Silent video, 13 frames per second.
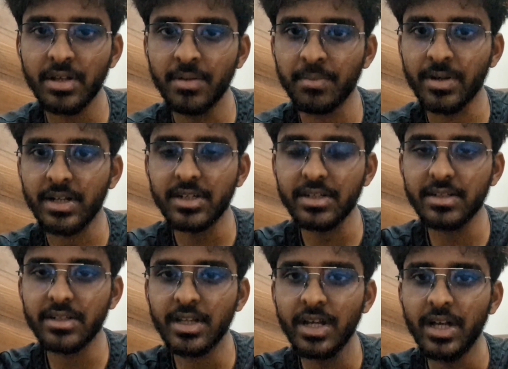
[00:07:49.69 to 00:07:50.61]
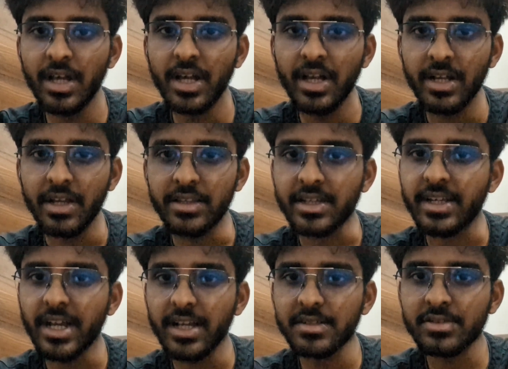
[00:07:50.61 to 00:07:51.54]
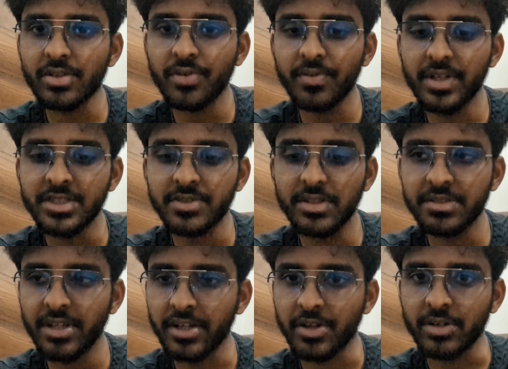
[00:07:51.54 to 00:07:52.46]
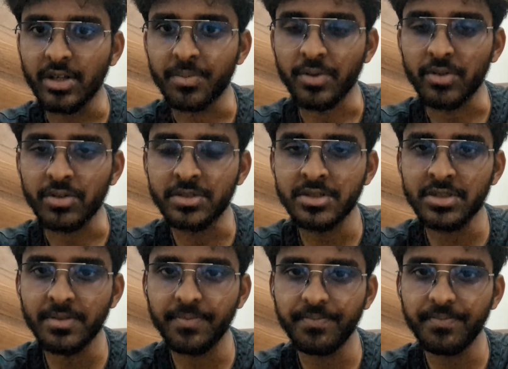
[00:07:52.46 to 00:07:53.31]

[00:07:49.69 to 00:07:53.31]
But in the case of virtual circuit approach,